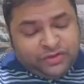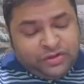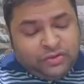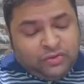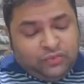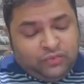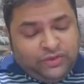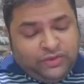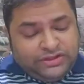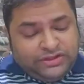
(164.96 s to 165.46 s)

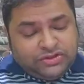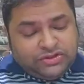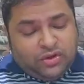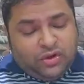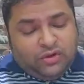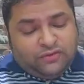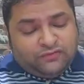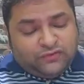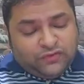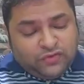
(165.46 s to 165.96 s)
Which
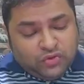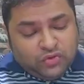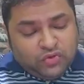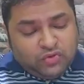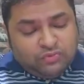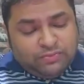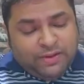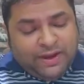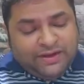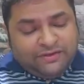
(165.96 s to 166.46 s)
of
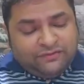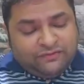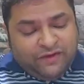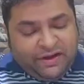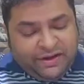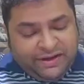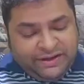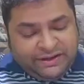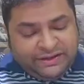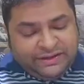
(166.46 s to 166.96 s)
you, by
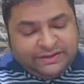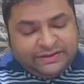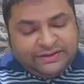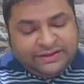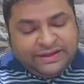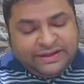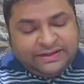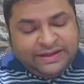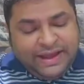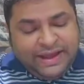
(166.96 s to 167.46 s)
worrying,
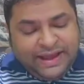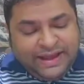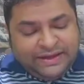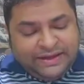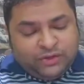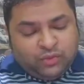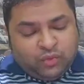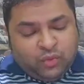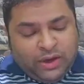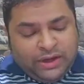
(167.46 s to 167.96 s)
can
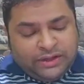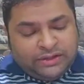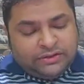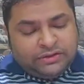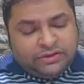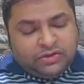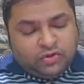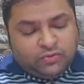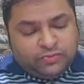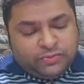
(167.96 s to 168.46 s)
add one
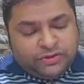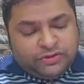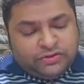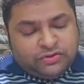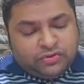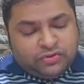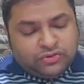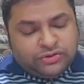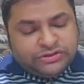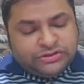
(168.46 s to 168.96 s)
cubit
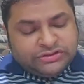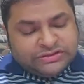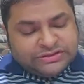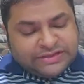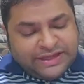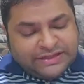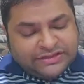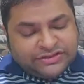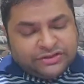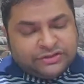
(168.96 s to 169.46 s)
to his
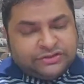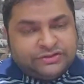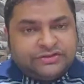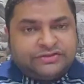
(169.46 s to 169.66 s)
stature?